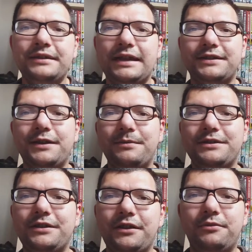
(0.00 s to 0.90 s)
Next up
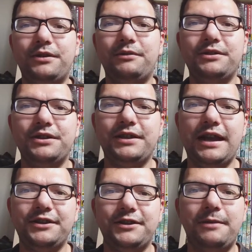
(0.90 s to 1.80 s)
is another one I wanted to
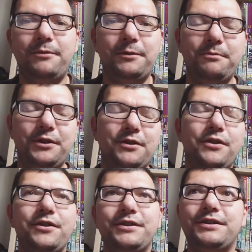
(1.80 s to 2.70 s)
catch up on
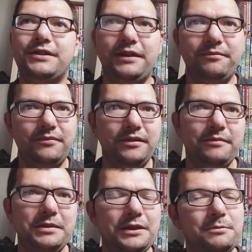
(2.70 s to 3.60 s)
because I'm
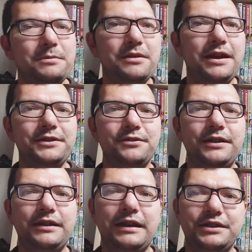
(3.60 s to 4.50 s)
I'm a little bit behind on
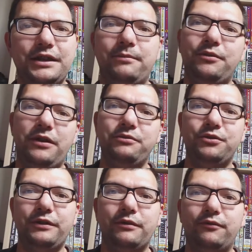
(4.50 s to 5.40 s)
it. Actually, I'm, I was
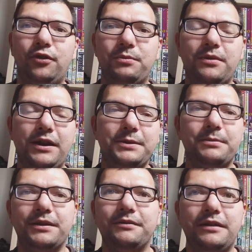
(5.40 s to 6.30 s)
only one volume behind,
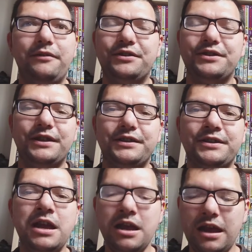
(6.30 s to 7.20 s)
but I've
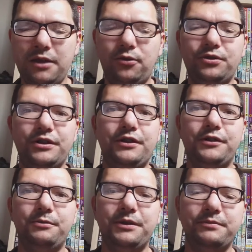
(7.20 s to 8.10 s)
decided I'll order
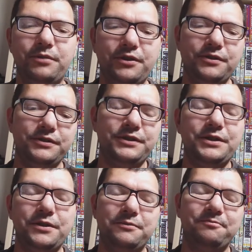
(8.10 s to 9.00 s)
another one because, you
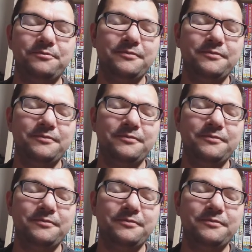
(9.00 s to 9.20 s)
know,